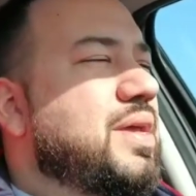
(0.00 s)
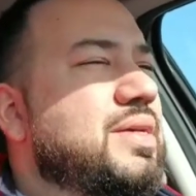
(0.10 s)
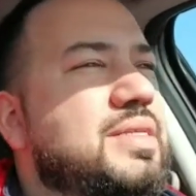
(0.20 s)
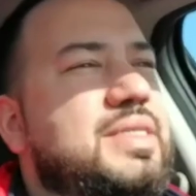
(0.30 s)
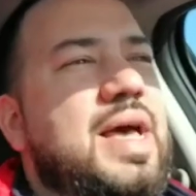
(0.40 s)

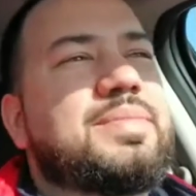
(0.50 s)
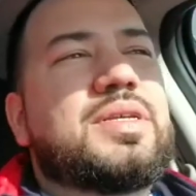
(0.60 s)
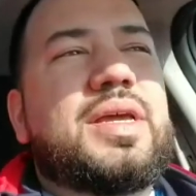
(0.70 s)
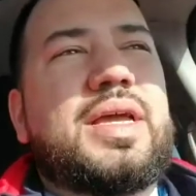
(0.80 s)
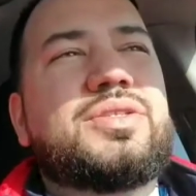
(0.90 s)

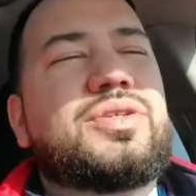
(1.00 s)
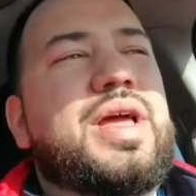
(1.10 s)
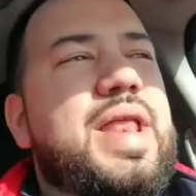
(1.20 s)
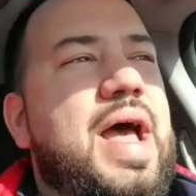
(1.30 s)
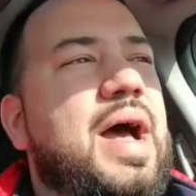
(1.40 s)
Samsung
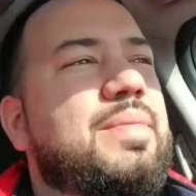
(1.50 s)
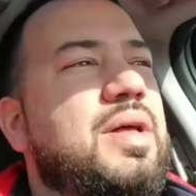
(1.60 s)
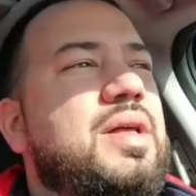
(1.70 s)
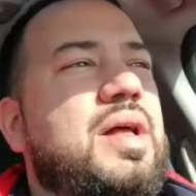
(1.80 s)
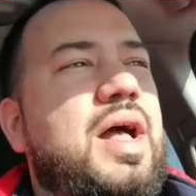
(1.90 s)
Internet app,
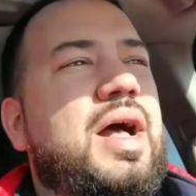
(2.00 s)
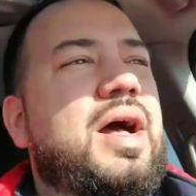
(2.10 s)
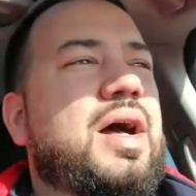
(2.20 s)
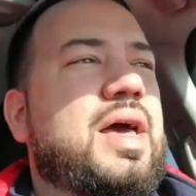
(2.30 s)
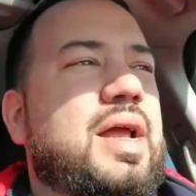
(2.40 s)

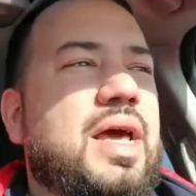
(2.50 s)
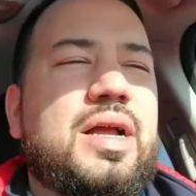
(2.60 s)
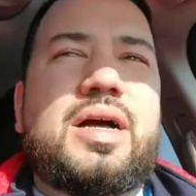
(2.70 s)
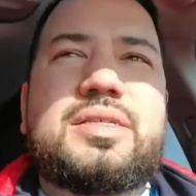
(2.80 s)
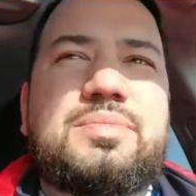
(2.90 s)
and I got
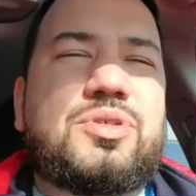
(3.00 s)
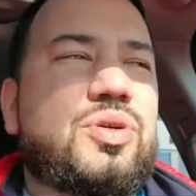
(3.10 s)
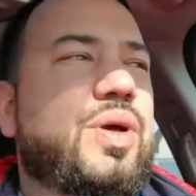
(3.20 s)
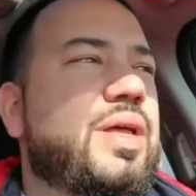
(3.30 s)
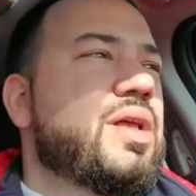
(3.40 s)
accustomed
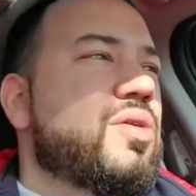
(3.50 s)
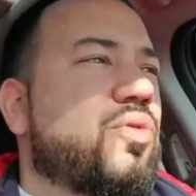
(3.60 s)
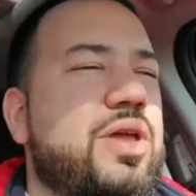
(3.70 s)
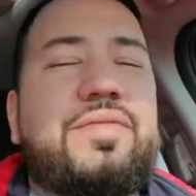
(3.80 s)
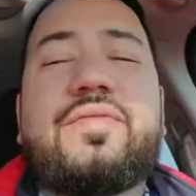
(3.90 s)
to it,
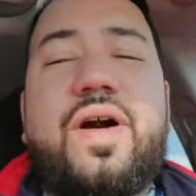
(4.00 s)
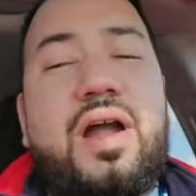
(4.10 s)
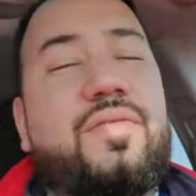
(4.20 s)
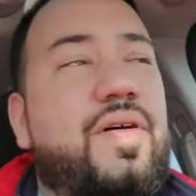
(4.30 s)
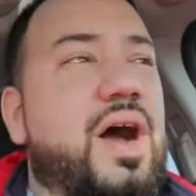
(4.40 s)
or even
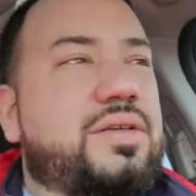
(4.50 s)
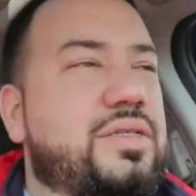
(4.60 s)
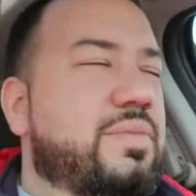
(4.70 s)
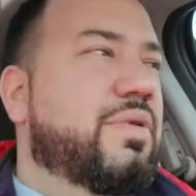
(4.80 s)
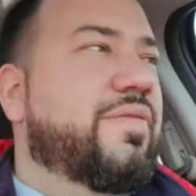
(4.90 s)
Firefox or
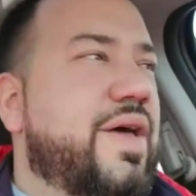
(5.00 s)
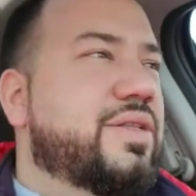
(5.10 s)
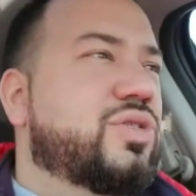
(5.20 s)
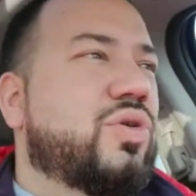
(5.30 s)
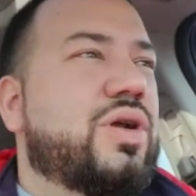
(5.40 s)
something of
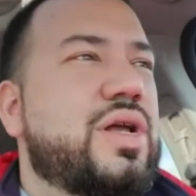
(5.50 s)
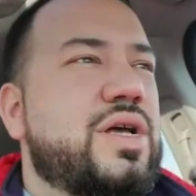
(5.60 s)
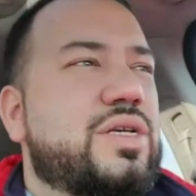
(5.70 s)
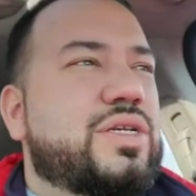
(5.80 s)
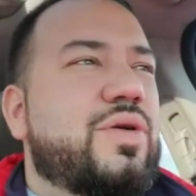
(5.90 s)
that sort.
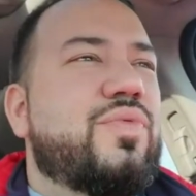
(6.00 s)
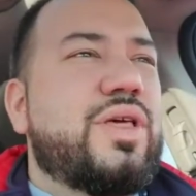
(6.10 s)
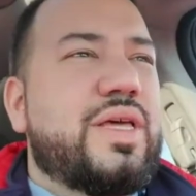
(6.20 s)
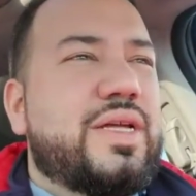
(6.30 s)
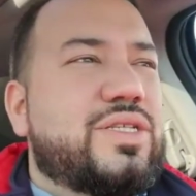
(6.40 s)
So I
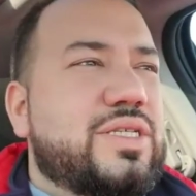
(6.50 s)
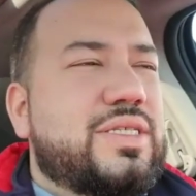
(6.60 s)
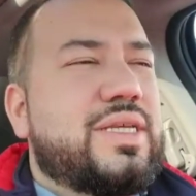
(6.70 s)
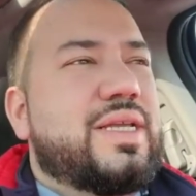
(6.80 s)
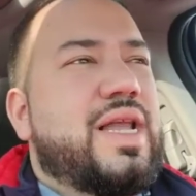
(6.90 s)
really
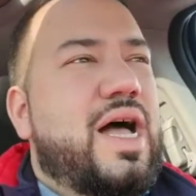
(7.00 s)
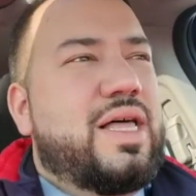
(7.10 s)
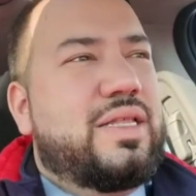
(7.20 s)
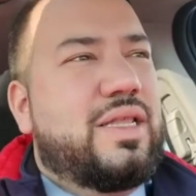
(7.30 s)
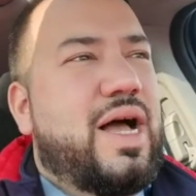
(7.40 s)
just did
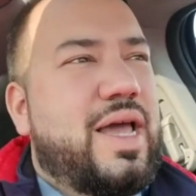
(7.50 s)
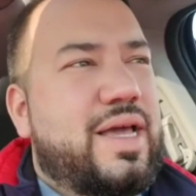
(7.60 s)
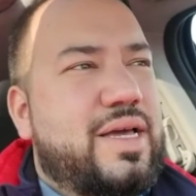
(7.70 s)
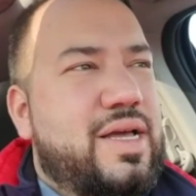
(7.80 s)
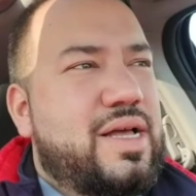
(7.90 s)
not like
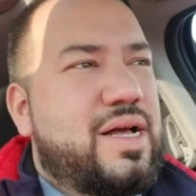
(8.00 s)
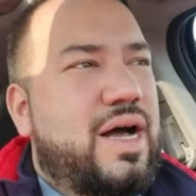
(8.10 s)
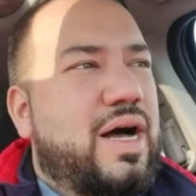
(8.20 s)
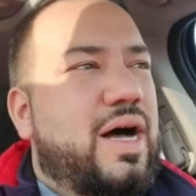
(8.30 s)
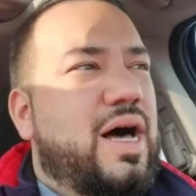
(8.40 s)

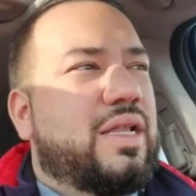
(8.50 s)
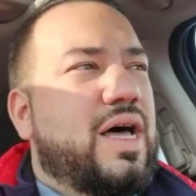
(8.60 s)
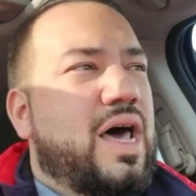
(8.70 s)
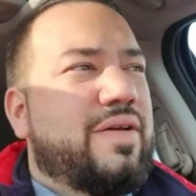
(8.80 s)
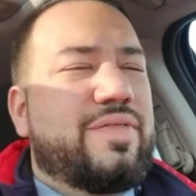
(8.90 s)
a
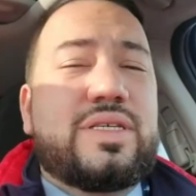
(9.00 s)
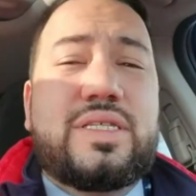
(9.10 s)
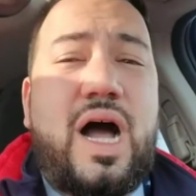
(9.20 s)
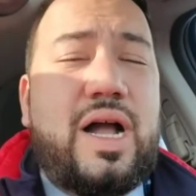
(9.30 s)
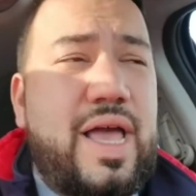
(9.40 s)
lot of the
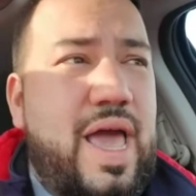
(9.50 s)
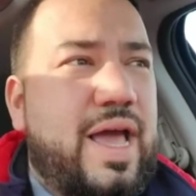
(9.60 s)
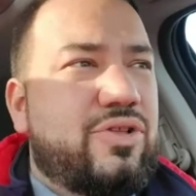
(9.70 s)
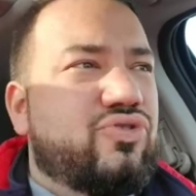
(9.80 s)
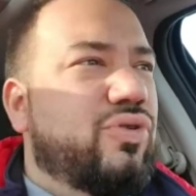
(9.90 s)
stock
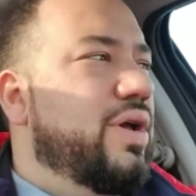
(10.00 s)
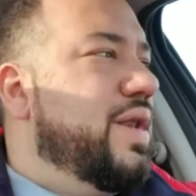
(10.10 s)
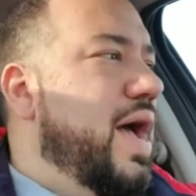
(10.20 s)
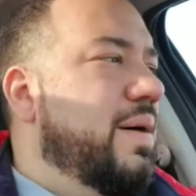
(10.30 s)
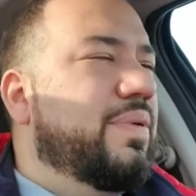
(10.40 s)
Android
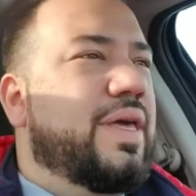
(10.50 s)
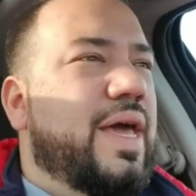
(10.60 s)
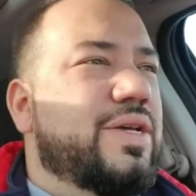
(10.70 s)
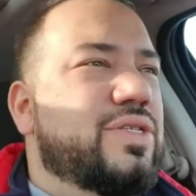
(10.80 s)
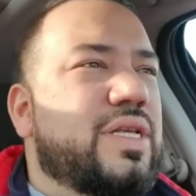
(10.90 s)

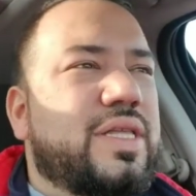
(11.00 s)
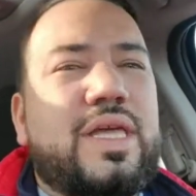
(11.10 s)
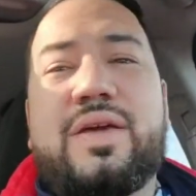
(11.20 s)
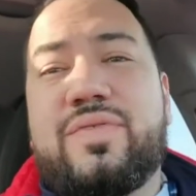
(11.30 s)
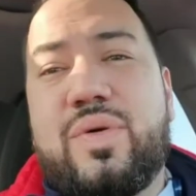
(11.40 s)
applications that they
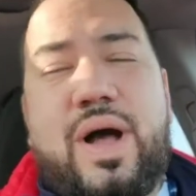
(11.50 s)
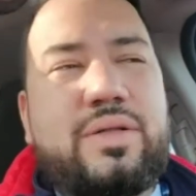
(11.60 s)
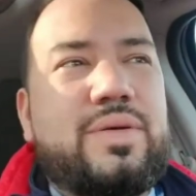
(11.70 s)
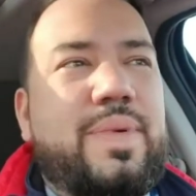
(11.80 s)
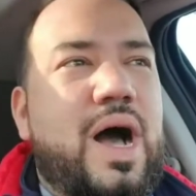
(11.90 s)
give you
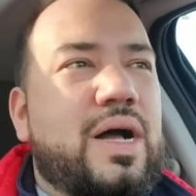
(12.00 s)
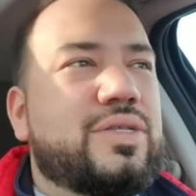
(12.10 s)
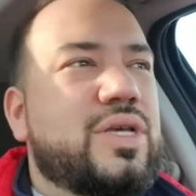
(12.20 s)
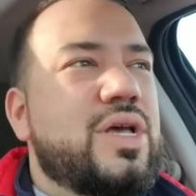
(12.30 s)
out the box.